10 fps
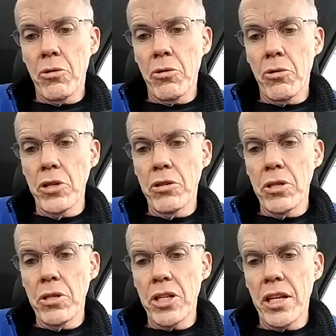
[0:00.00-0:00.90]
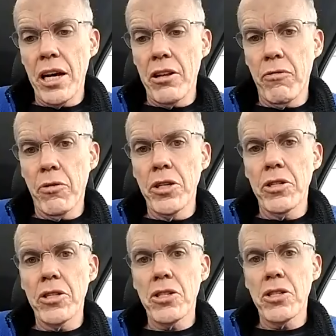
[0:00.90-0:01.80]
degrees in California
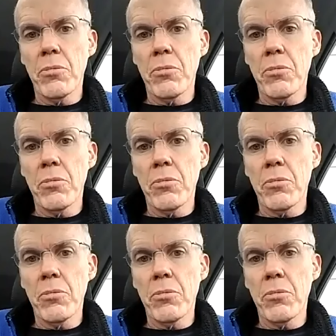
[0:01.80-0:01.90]
this summer,